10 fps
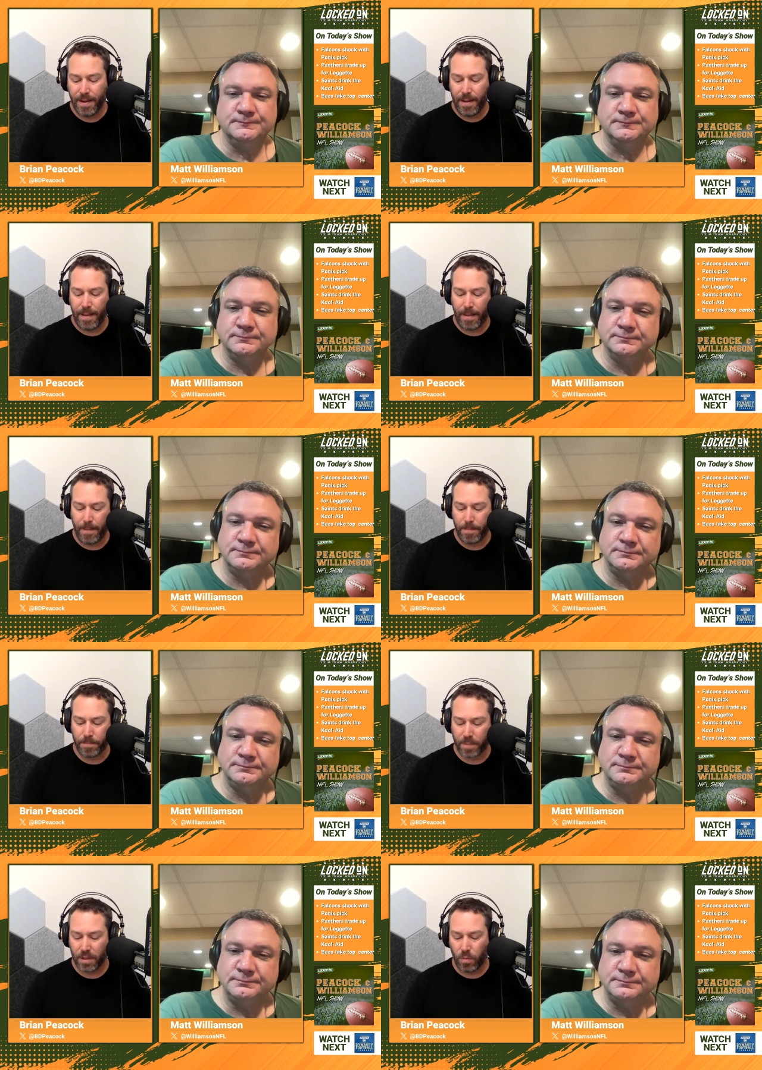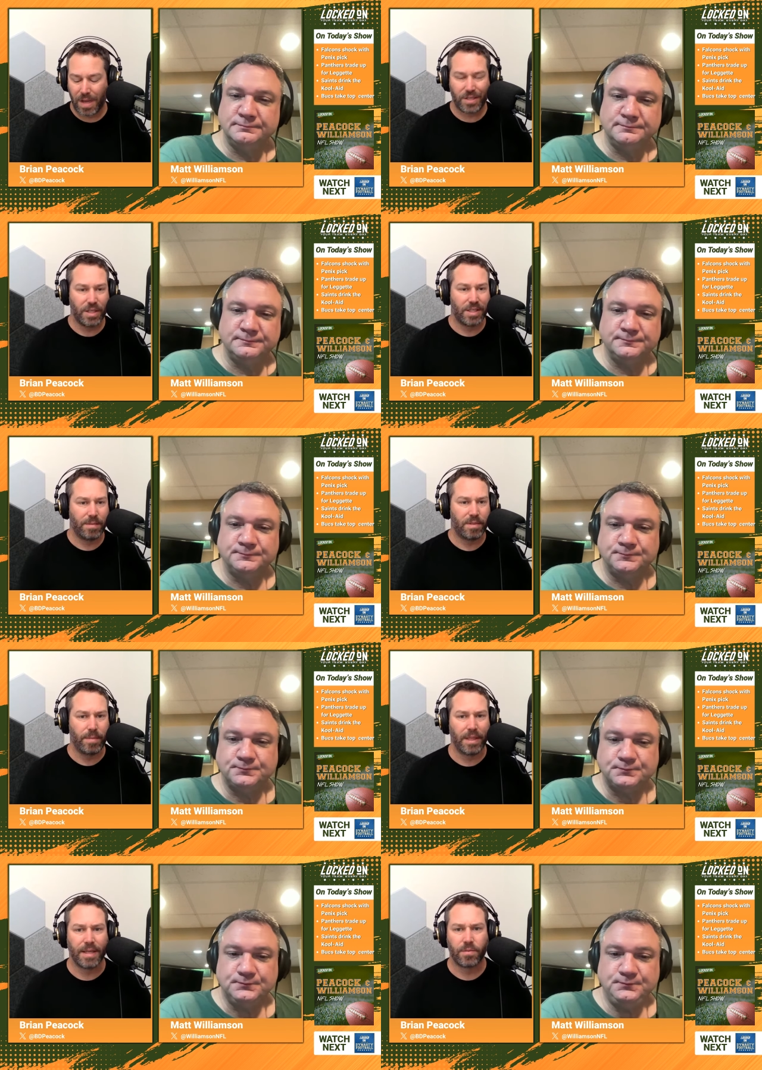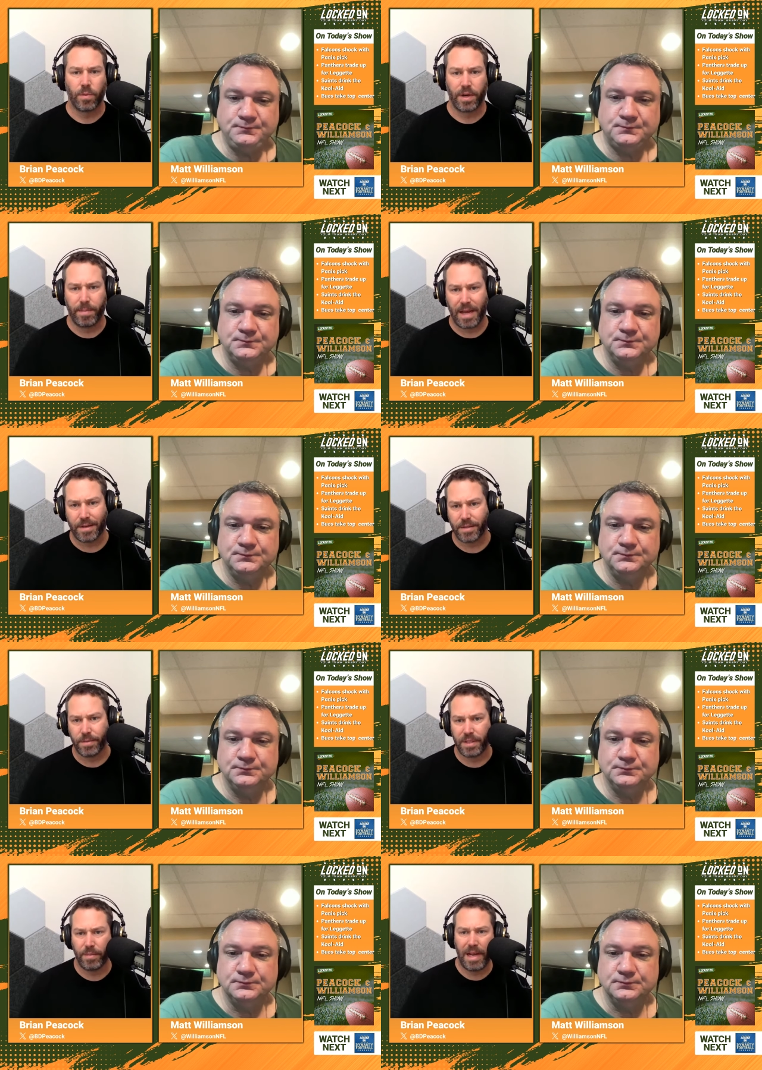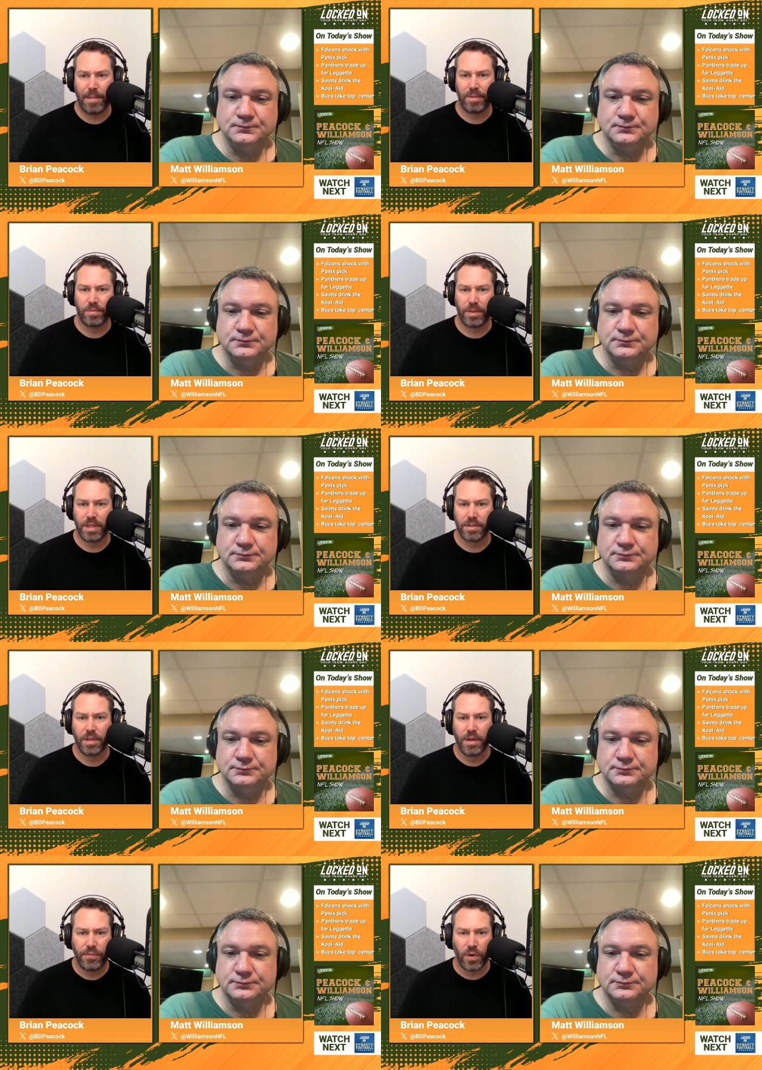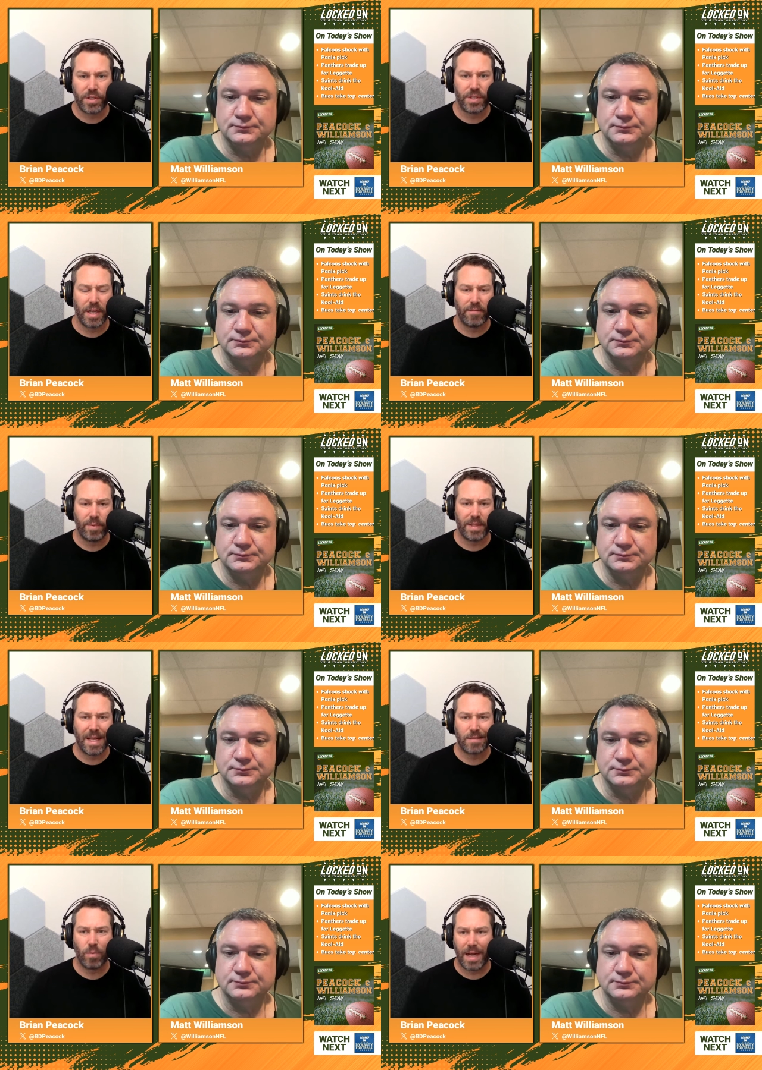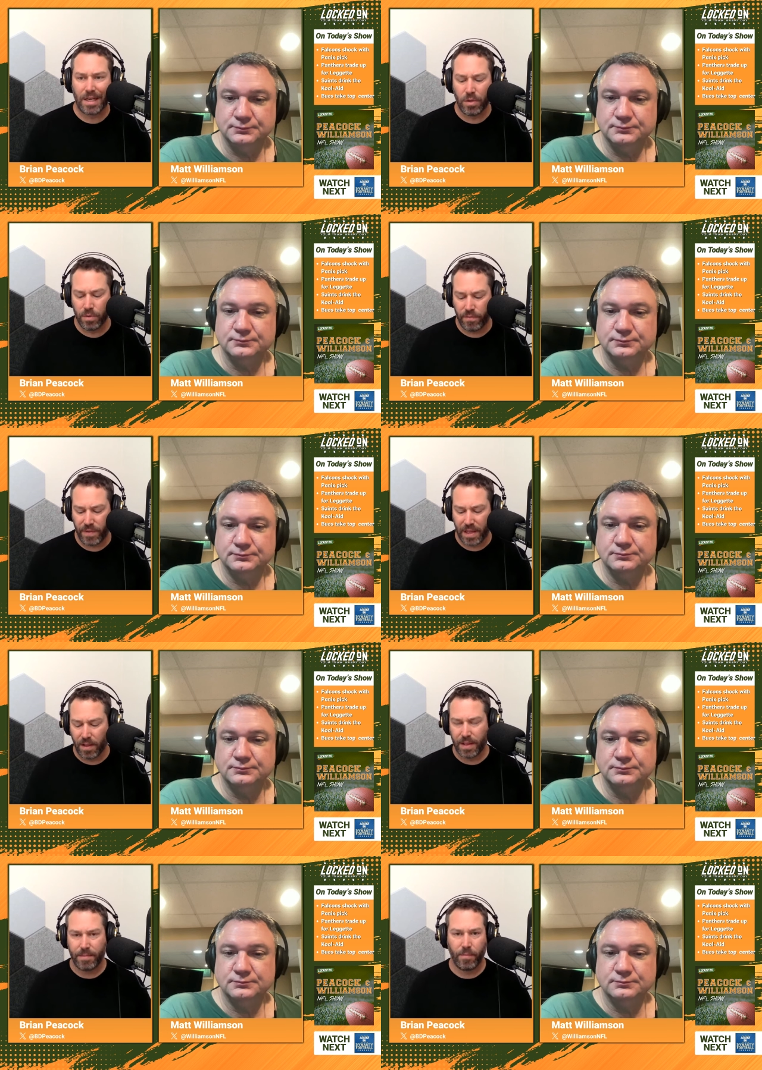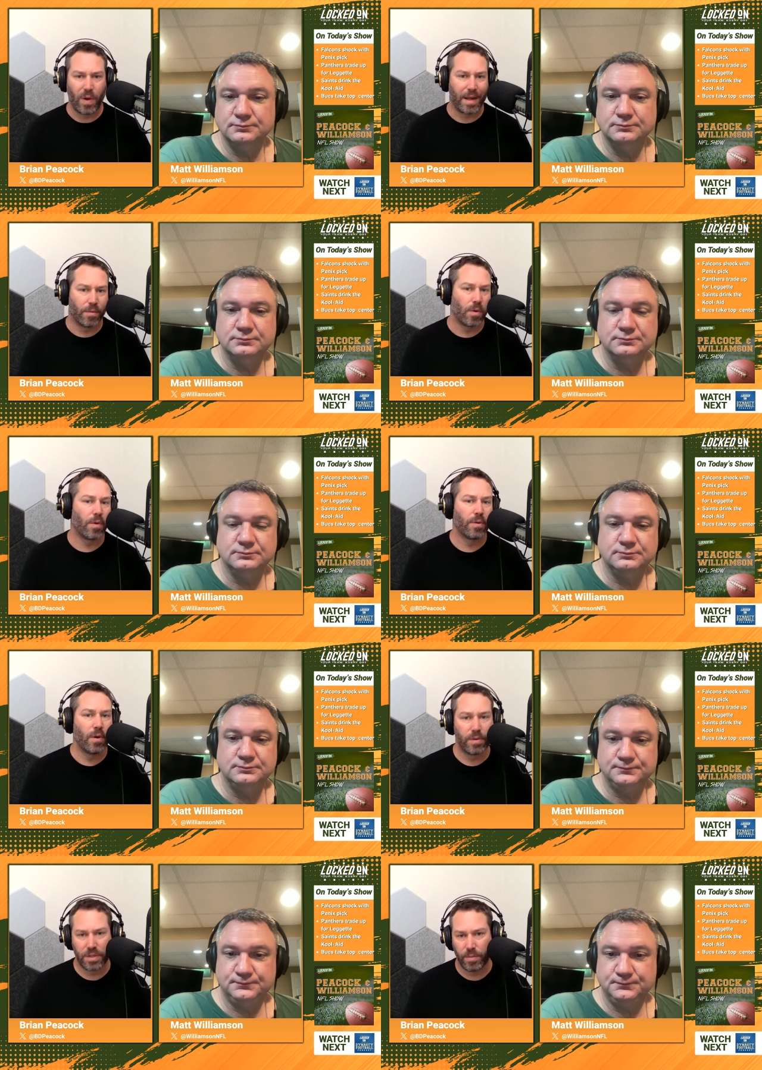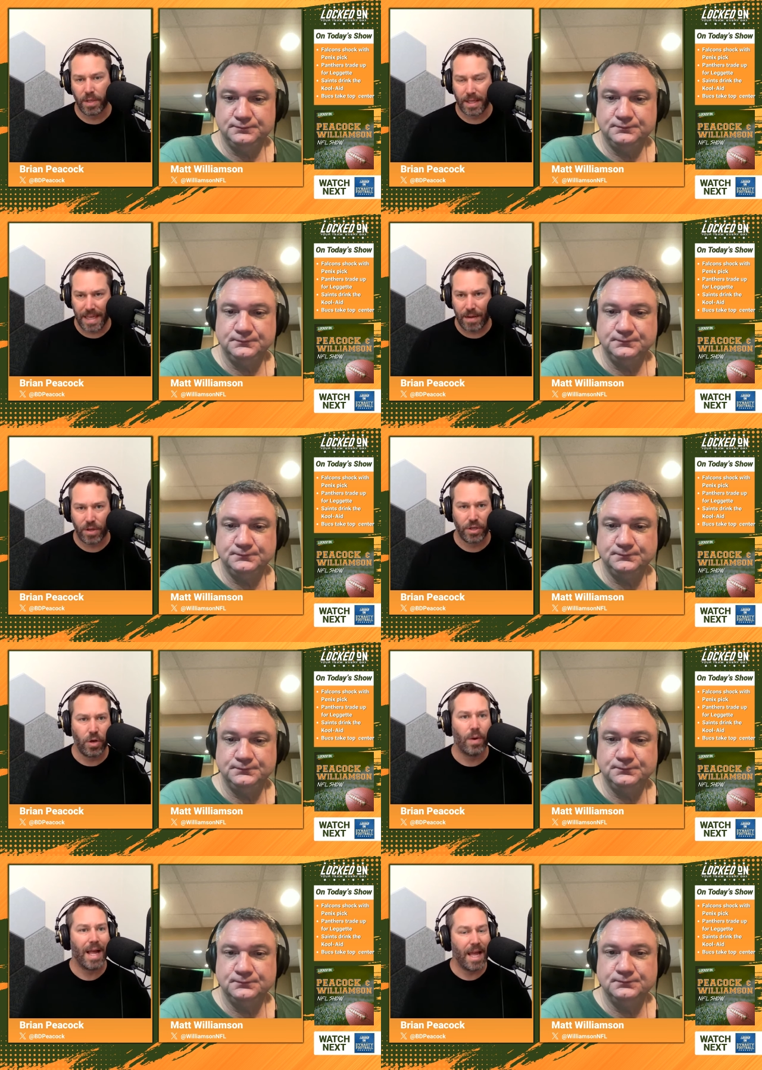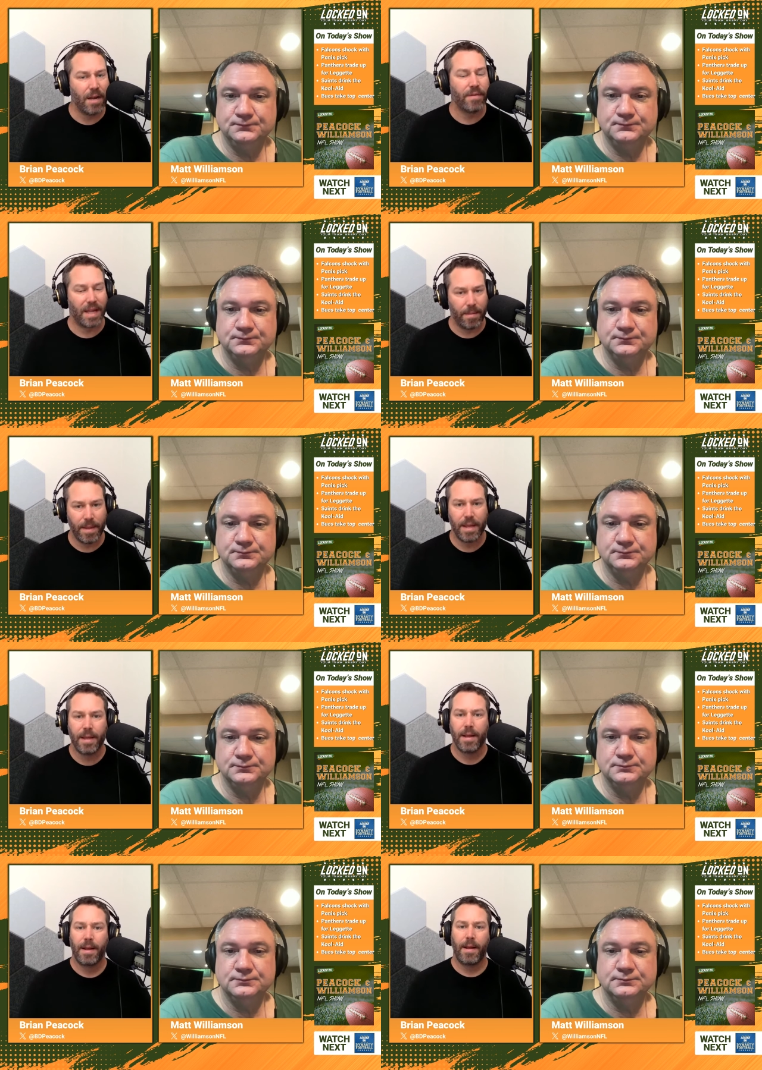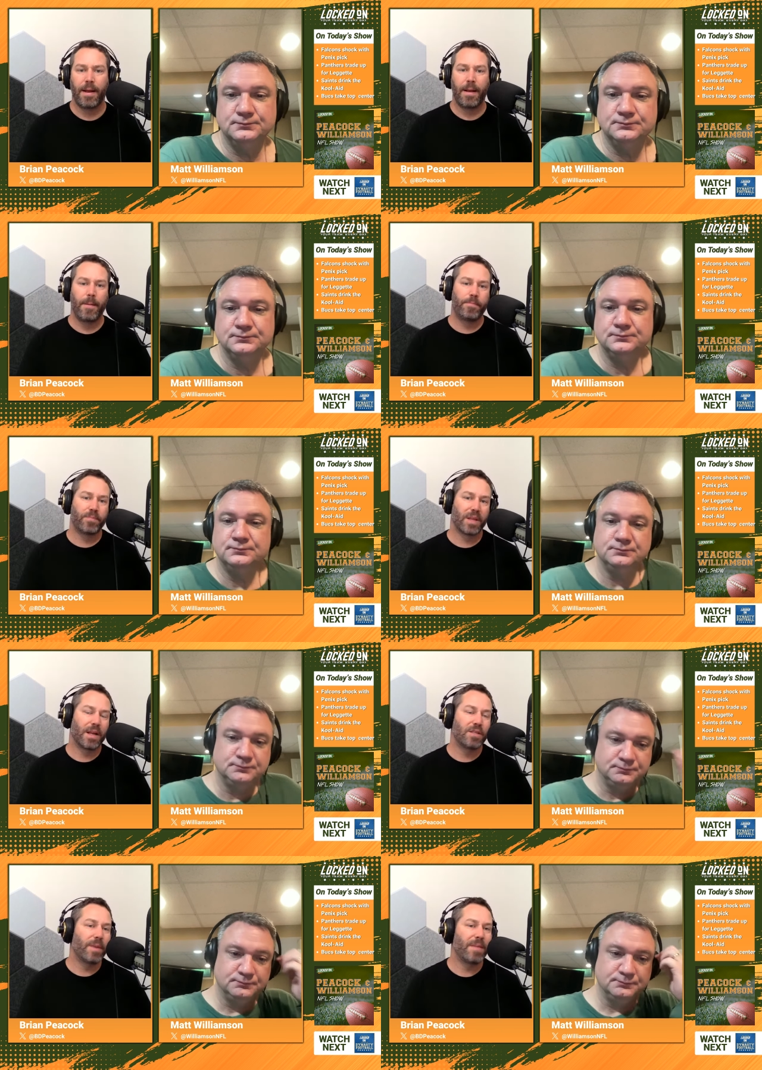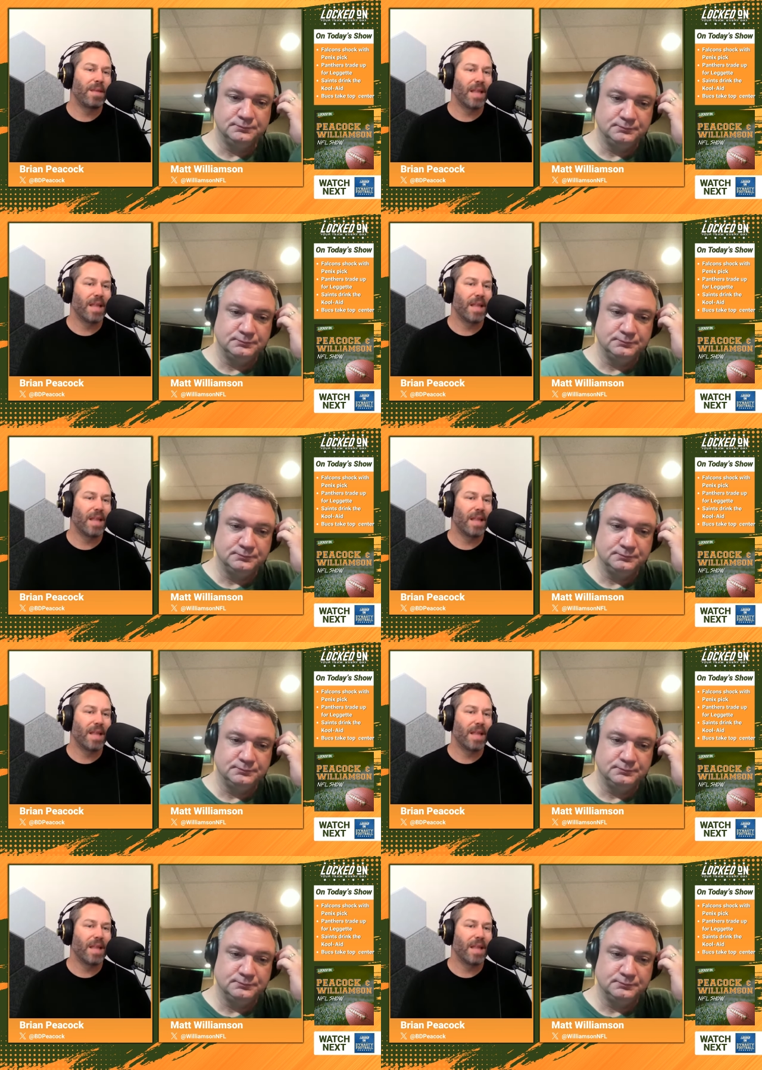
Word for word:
Speaker 1: Um, Washington seems to be less worried about it. So we'll see what happens with his foot stuff. But that's why Newton fell and why Orhorhoro or someone like that could go ahead of him. Um, that doesn't make me